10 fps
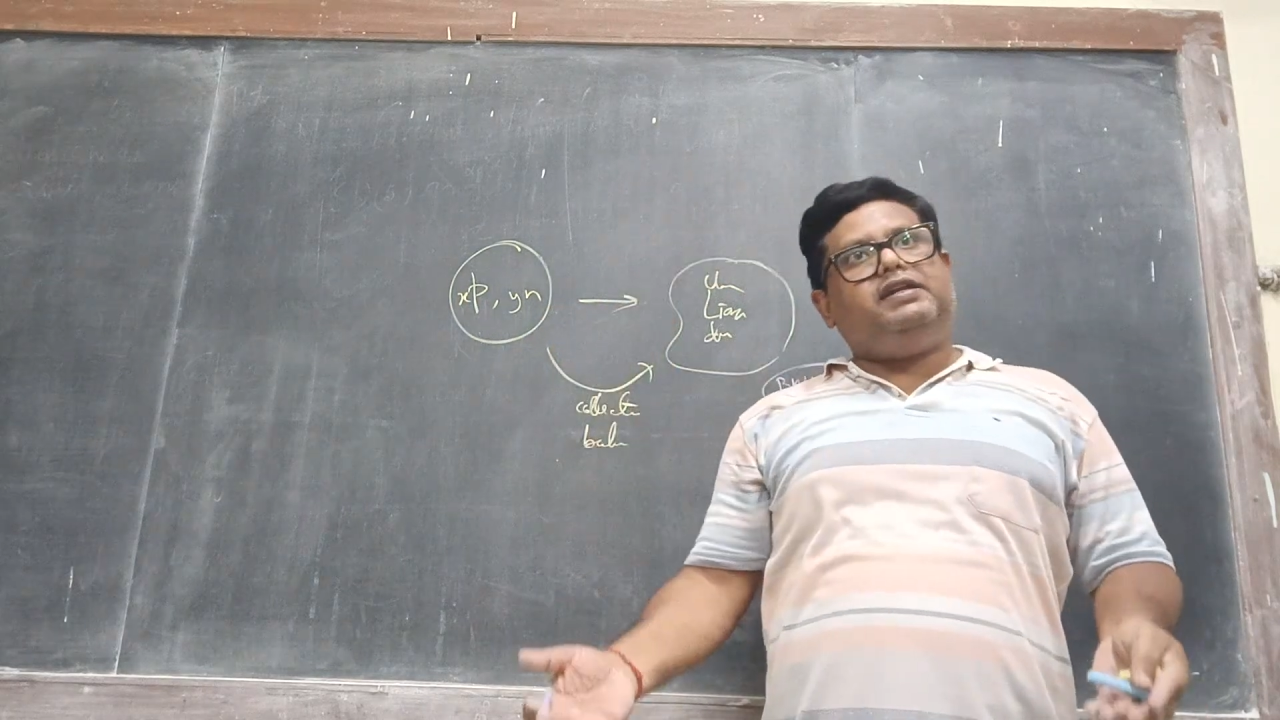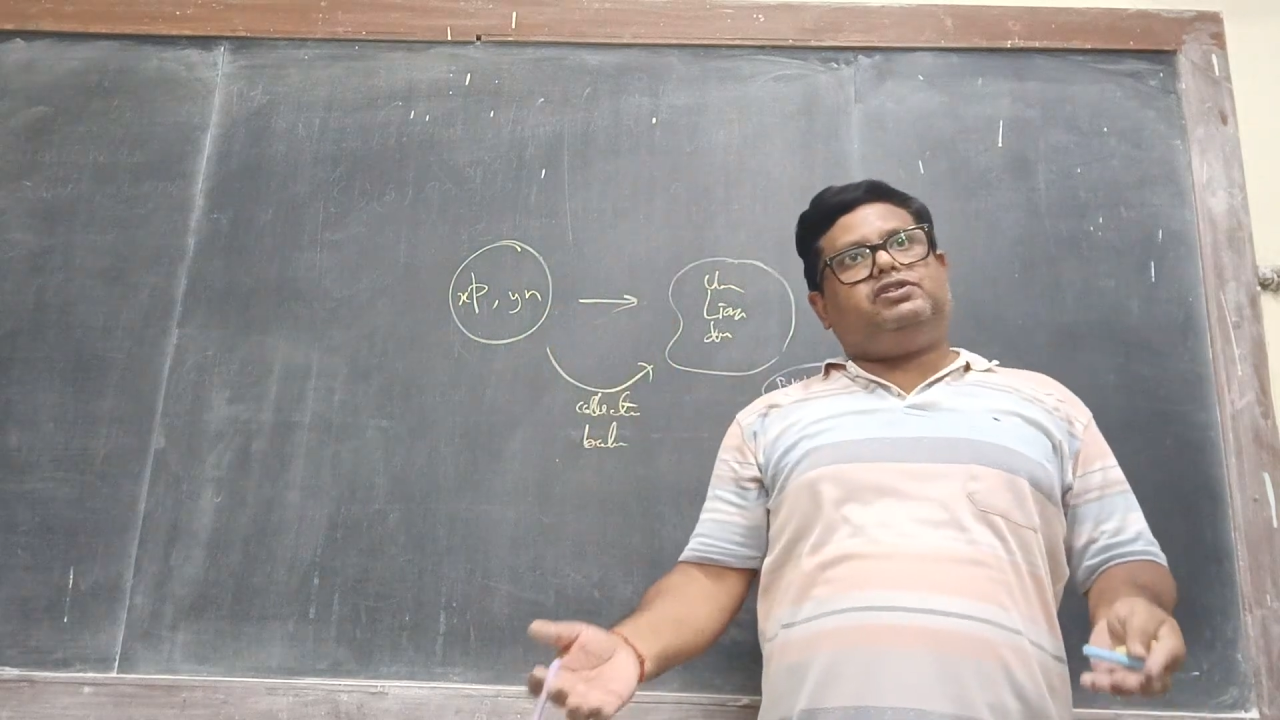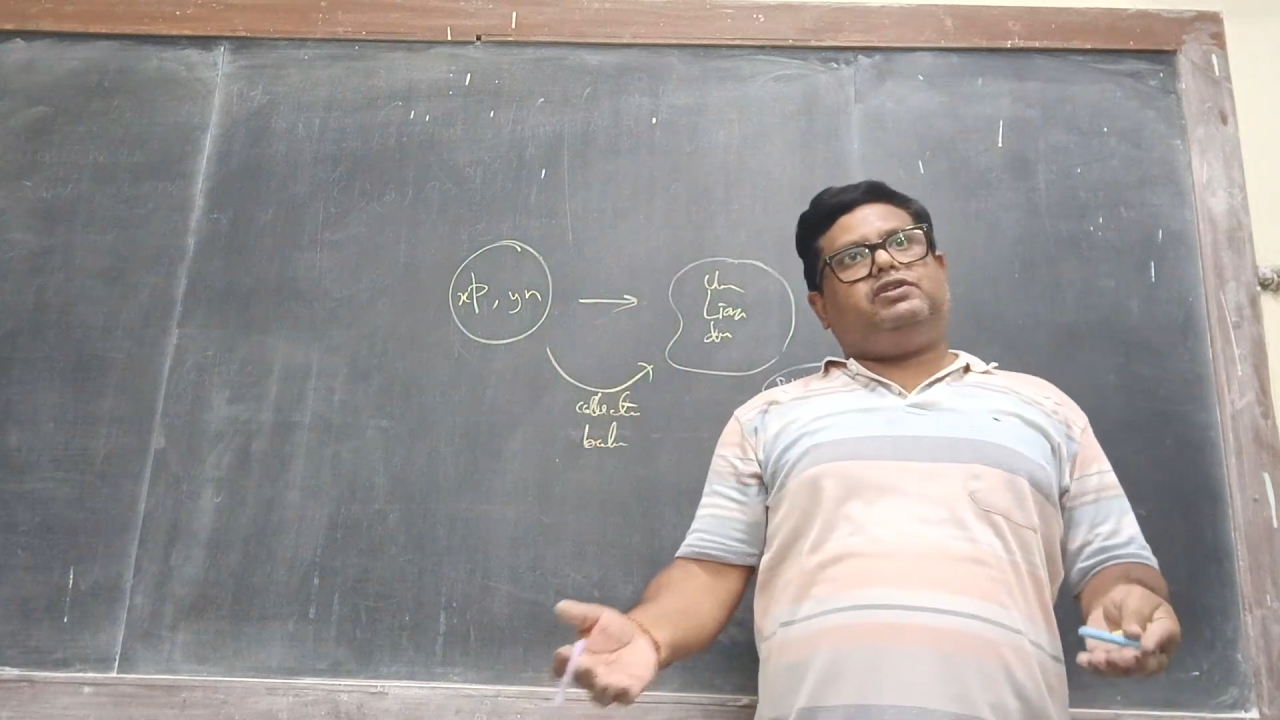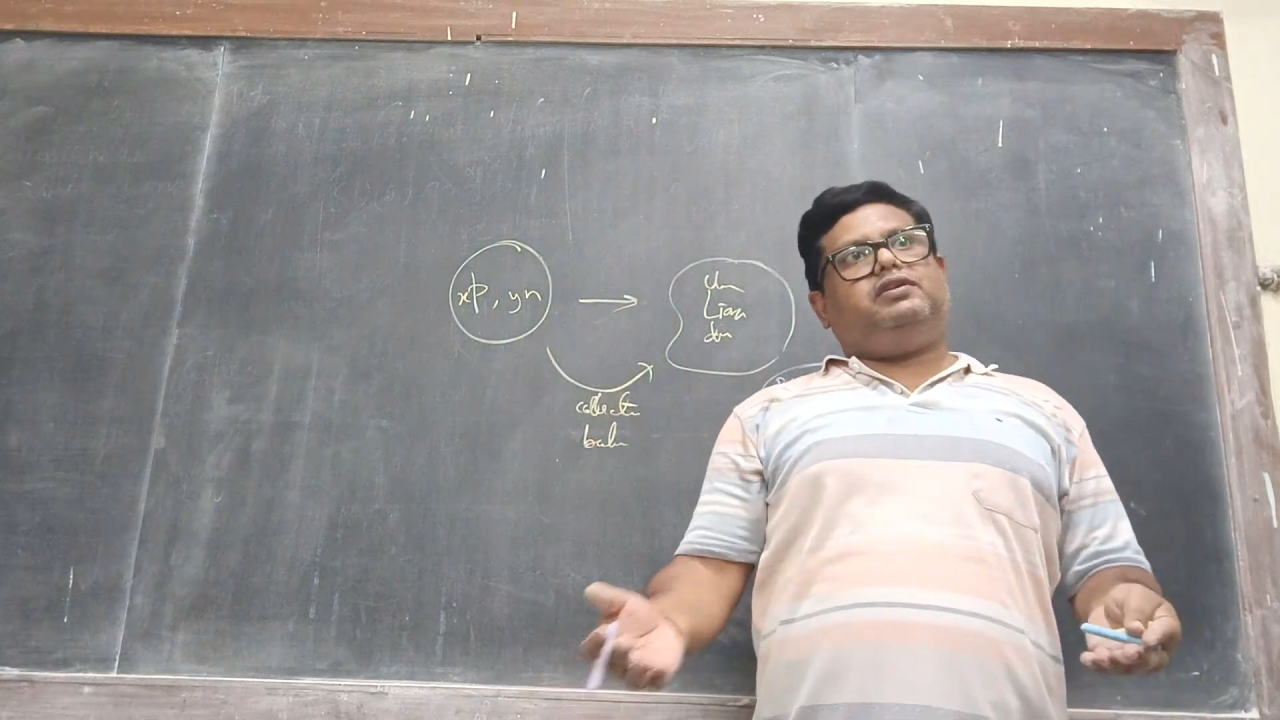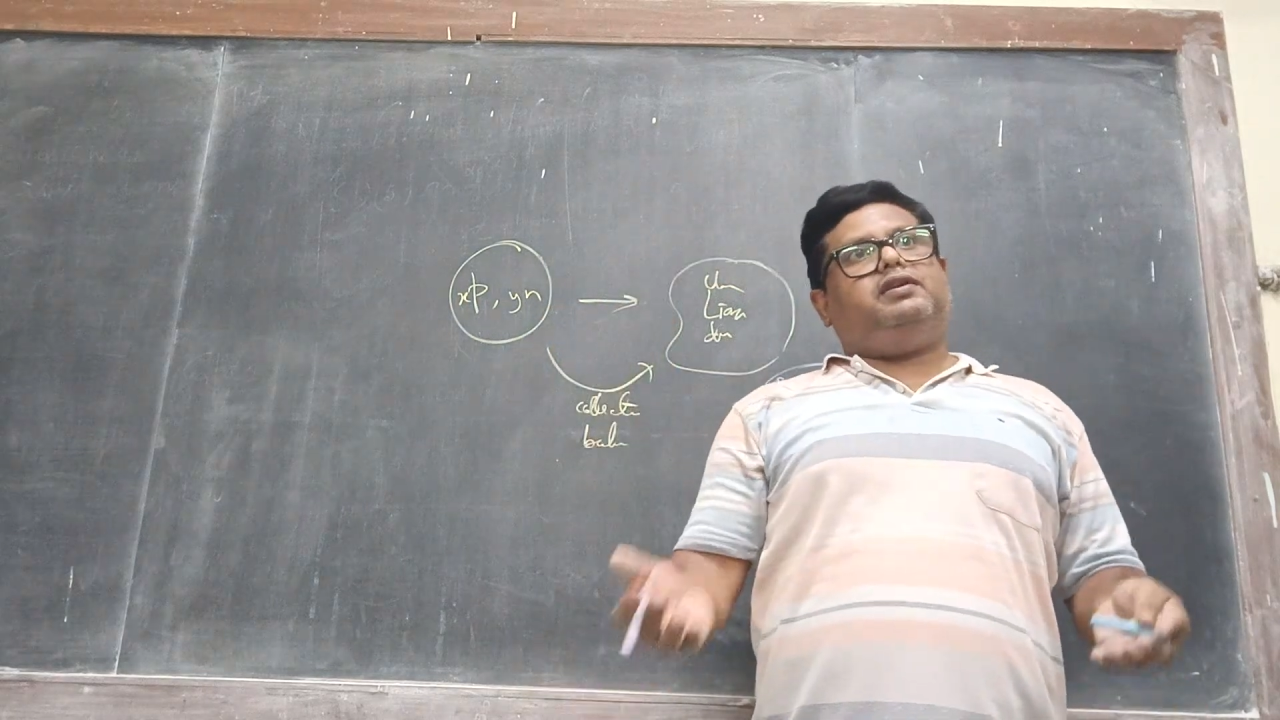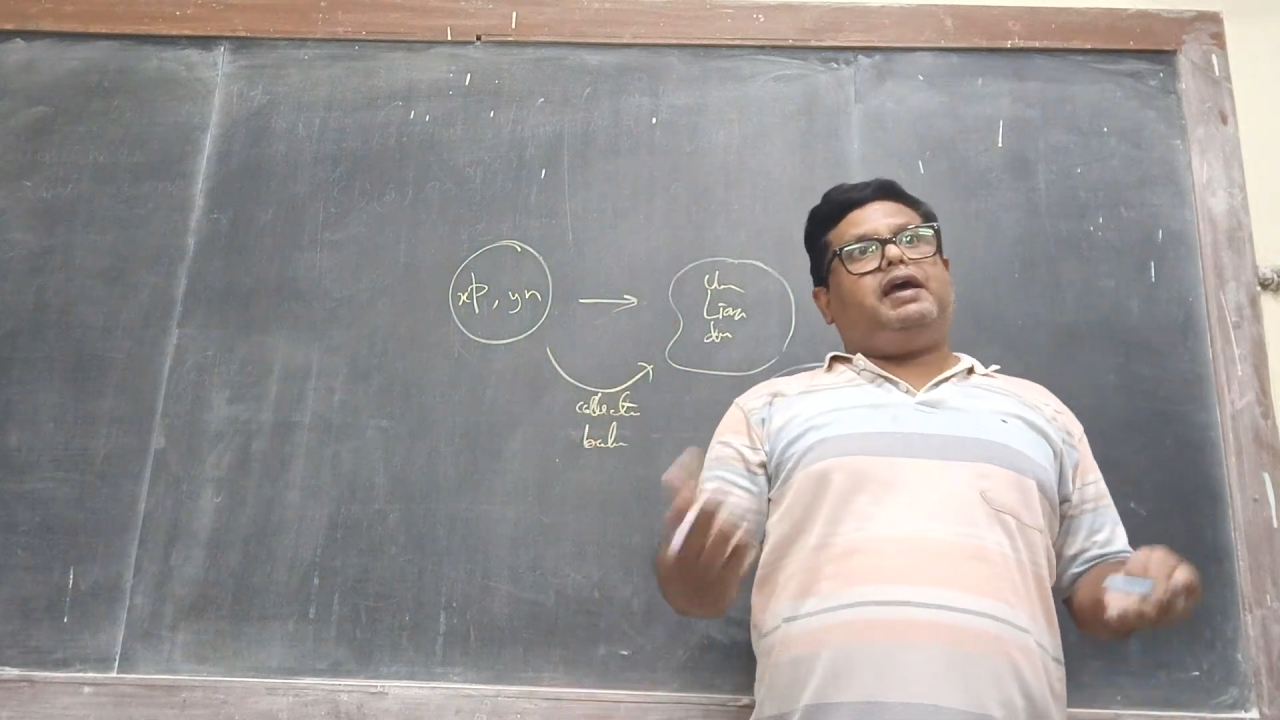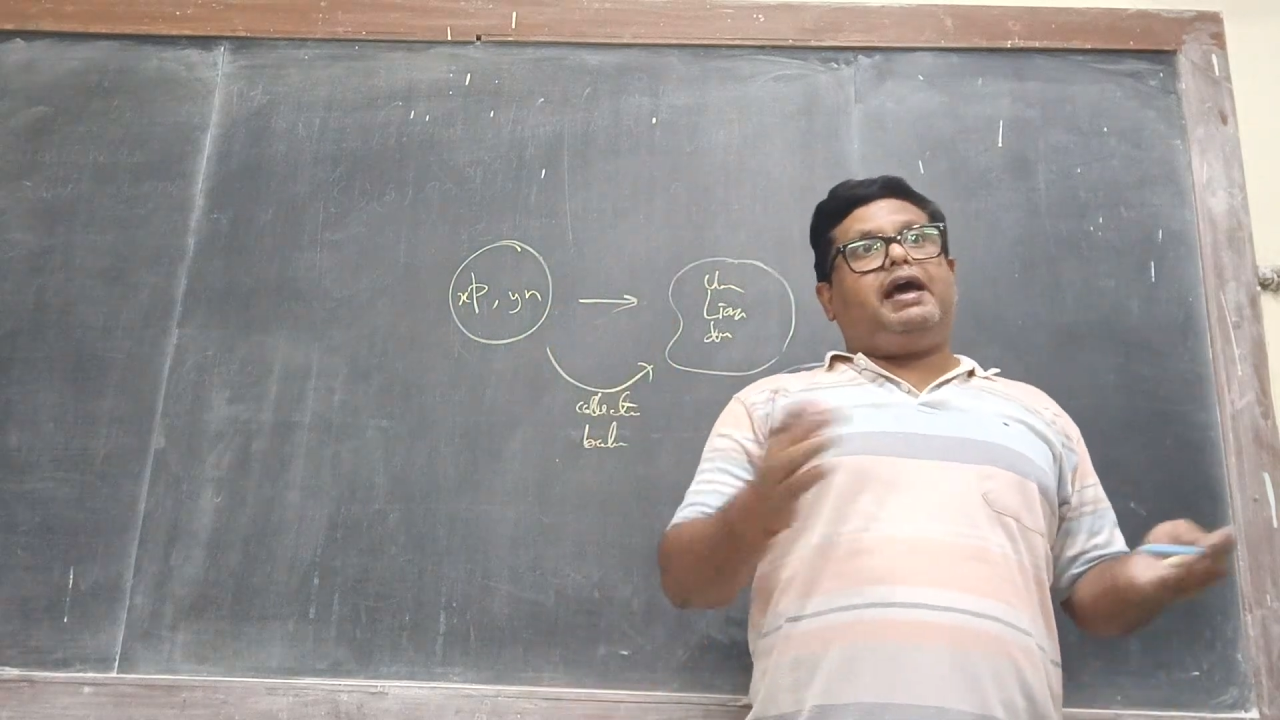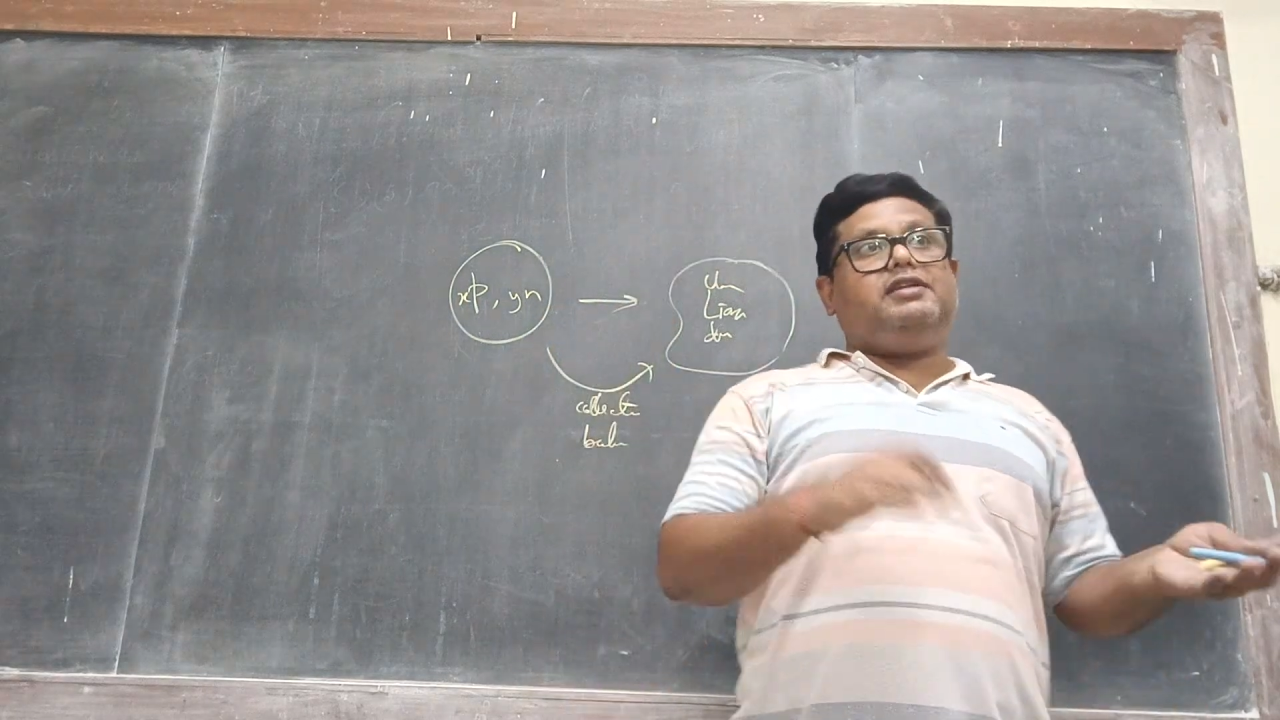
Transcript: nature